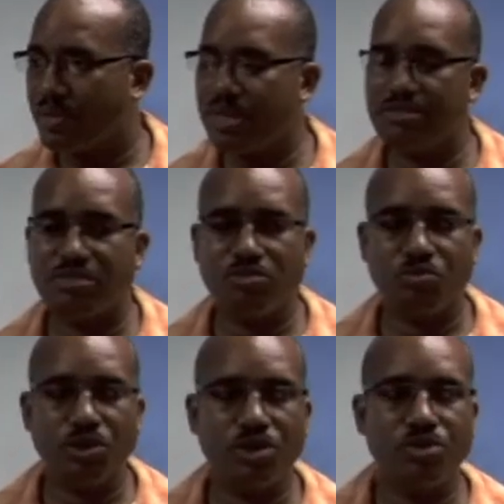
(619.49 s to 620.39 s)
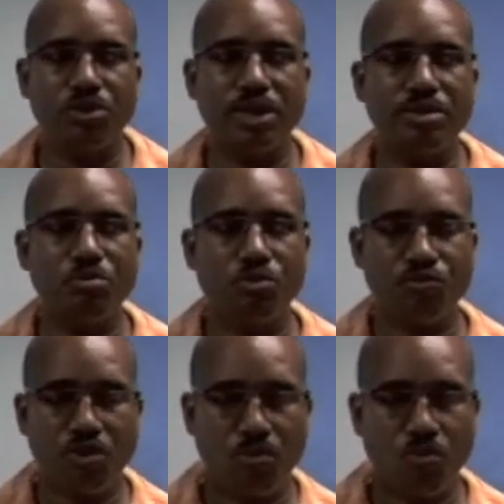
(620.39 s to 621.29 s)
places where you can move
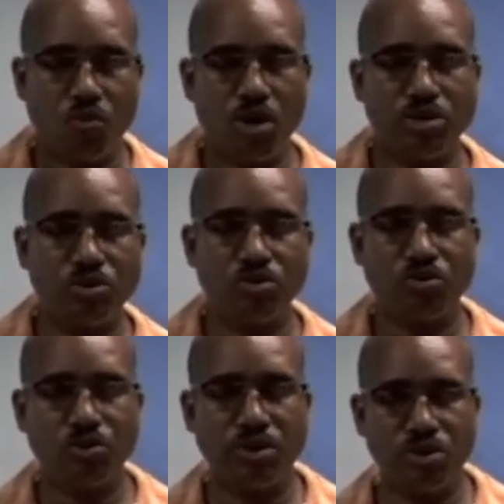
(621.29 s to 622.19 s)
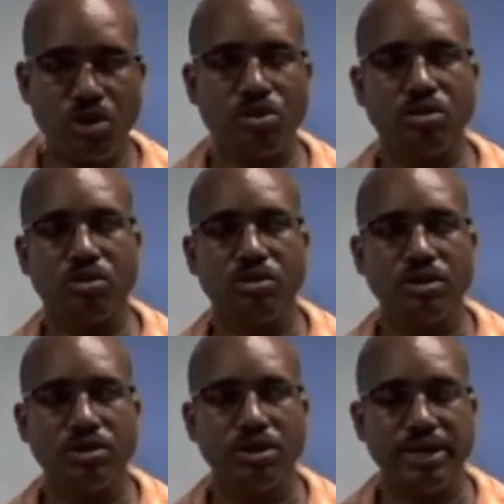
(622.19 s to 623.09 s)
from one node to another
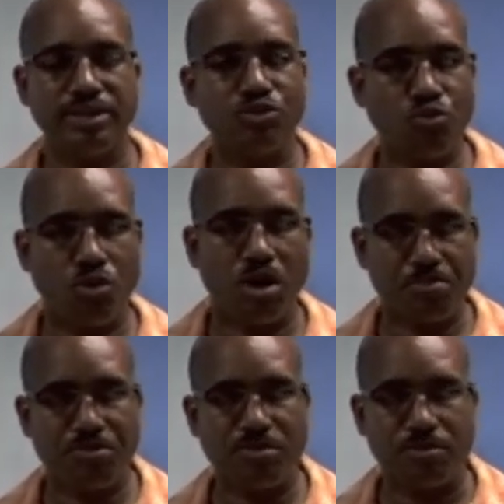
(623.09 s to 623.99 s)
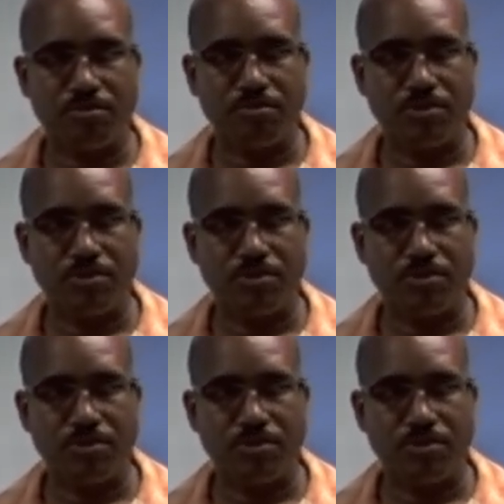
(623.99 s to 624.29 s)
in 2 hops.